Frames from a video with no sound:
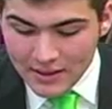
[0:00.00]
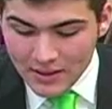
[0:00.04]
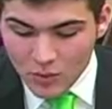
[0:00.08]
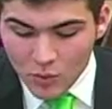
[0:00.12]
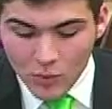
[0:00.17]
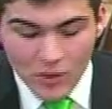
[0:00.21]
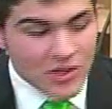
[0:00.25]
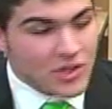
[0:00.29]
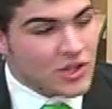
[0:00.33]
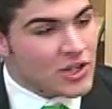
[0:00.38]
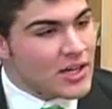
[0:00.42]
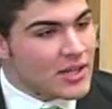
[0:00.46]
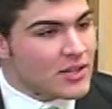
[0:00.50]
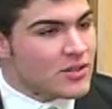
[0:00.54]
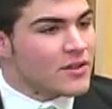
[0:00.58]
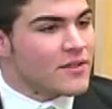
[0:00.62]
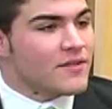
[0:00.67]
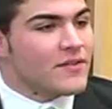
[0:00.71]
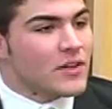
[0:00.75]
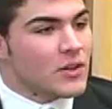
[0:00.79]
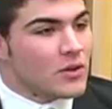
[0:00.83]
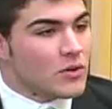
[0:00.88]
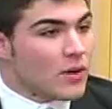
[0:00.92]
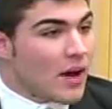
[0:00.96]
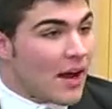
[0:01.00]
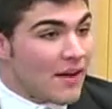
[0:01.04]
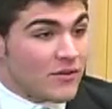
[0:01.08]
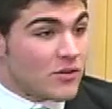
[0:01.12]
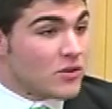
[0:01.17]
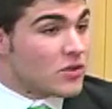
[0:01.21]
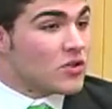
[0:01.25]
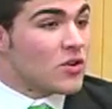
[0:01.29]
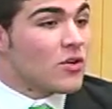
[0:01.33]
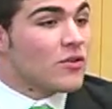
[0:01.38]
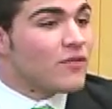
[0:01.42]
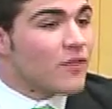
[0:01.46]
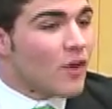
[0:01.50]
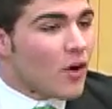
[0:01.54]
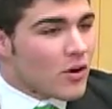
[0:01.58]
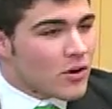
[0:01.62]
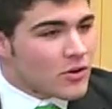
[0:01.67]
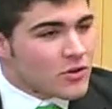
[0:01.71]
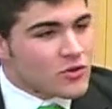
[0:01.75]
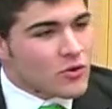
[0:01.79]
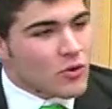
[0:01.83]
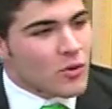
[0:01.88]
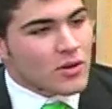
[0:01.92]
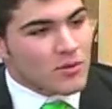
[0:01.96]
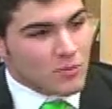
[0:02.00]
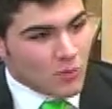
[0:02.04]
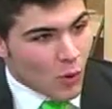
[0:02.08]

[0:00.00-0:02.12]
which interview have you so far enjoyed